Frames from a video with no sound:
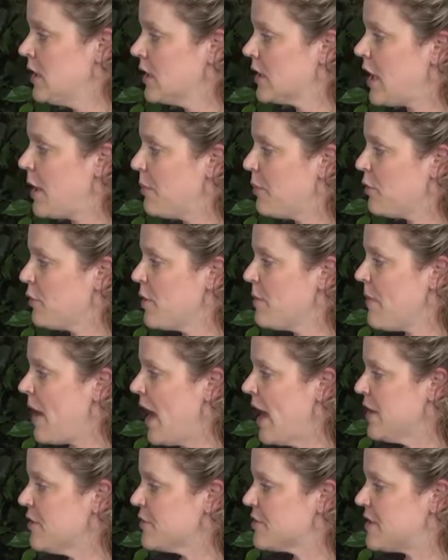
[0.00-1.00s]
A couple of
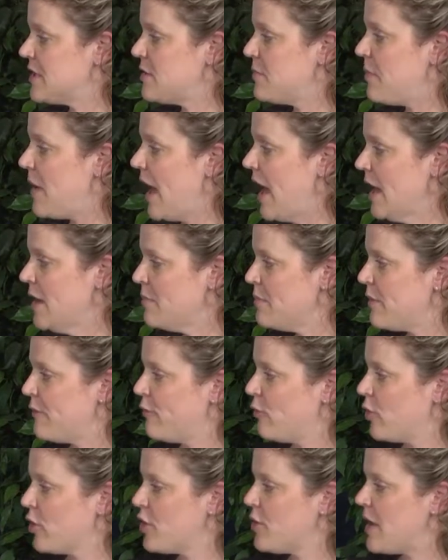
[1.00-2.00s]
reminders at the bottom
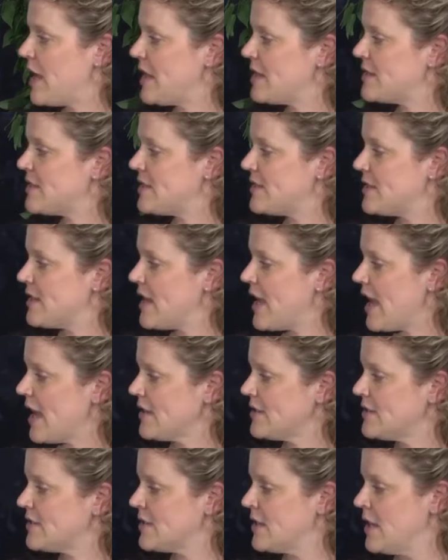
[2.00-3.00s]
before you hit
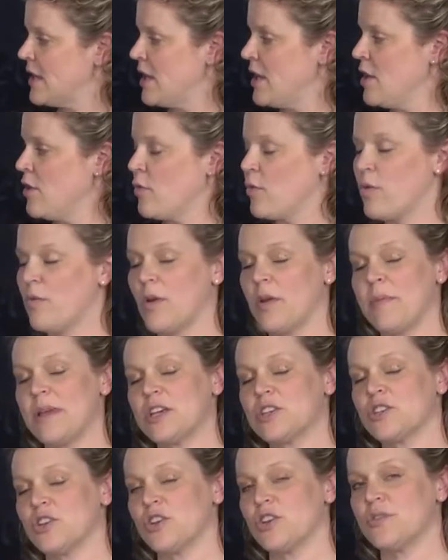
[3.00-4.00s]
yes. We want to
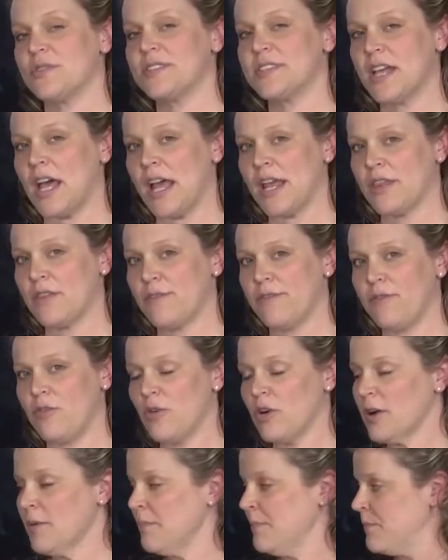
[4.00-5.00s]
make sure you sign the
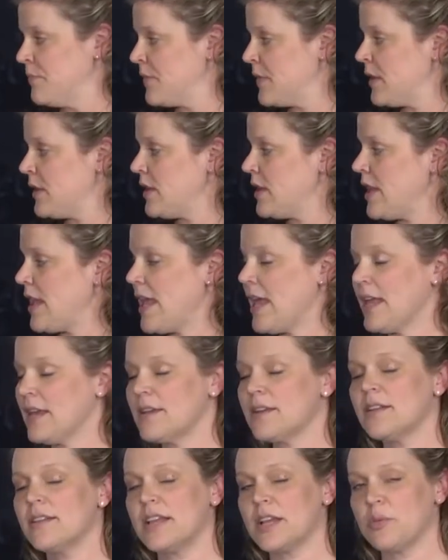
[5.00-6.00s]
form
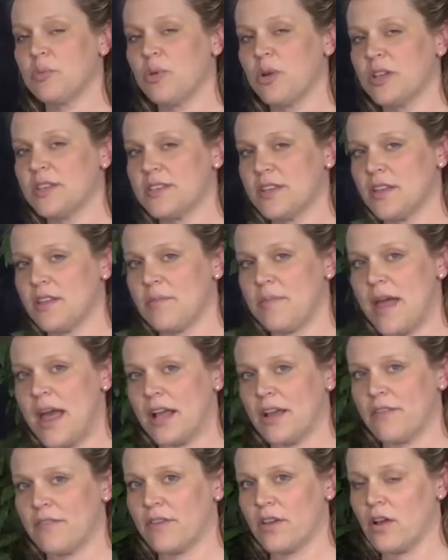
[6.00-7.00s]
and collect prints on the
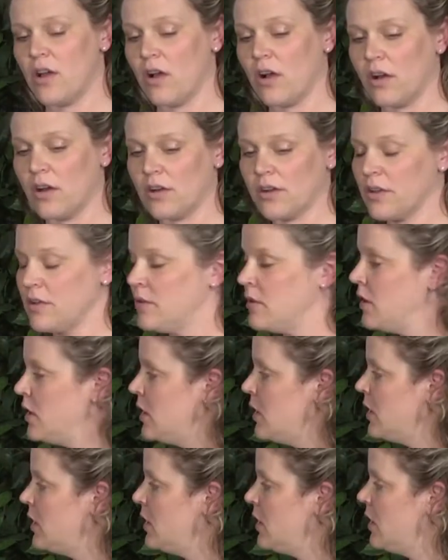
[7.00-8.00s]
back of the card.
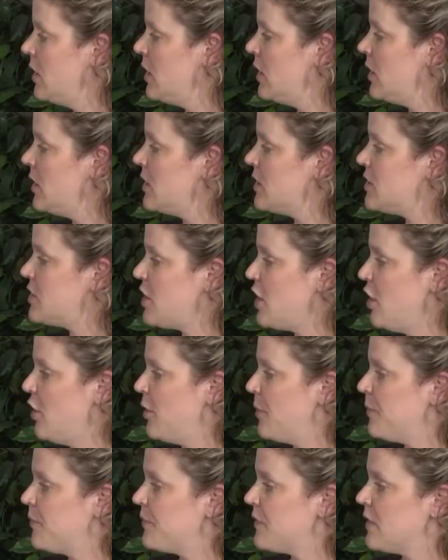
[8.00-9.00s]

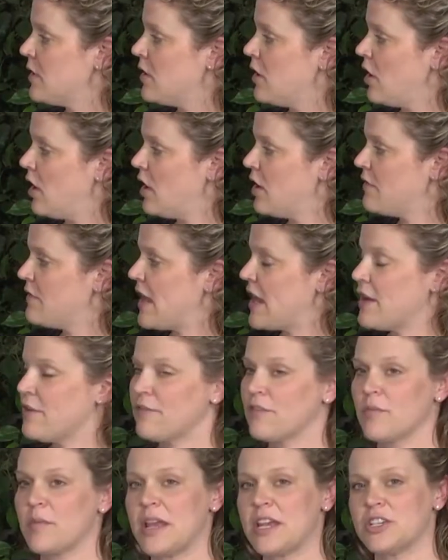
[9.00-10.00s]
So all of that
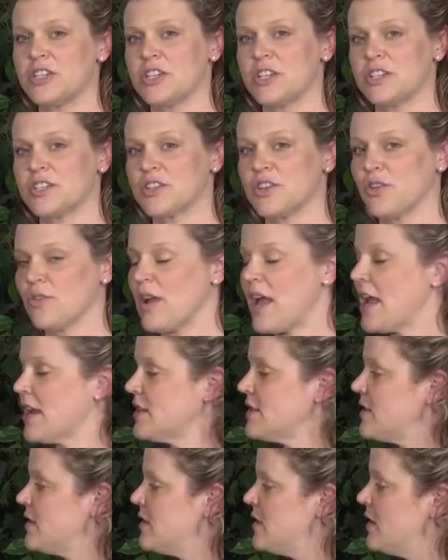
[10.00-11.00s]
information is
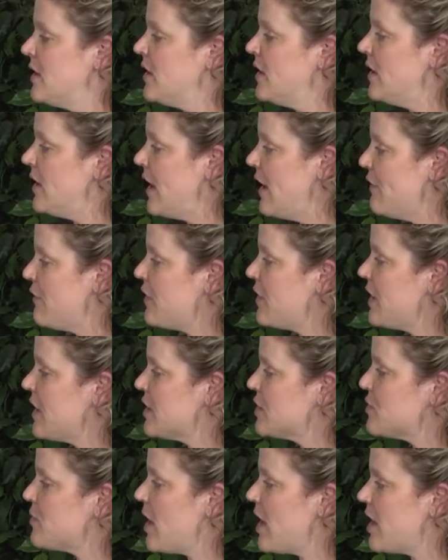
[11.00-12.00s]
correct.
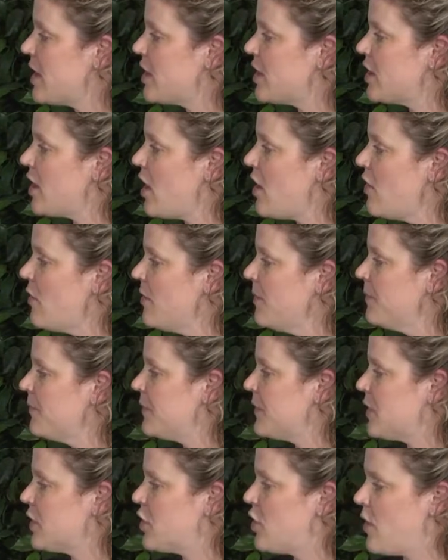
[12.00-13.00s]
Everything's ready to go.
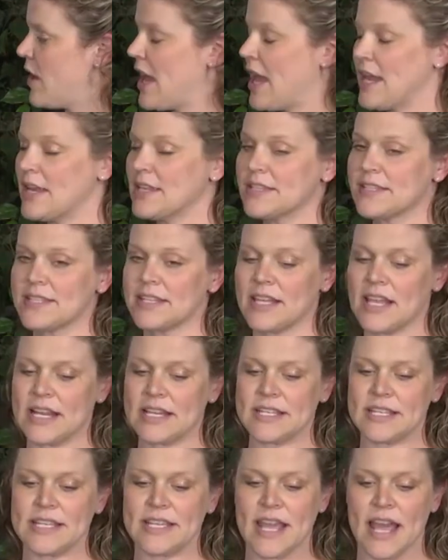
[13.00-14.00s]
Go ahead and
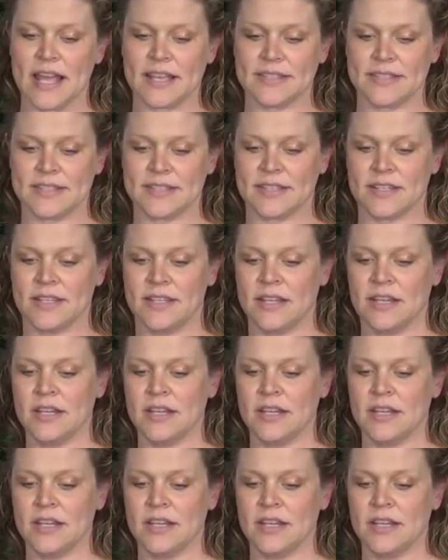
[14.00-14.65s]
select yes.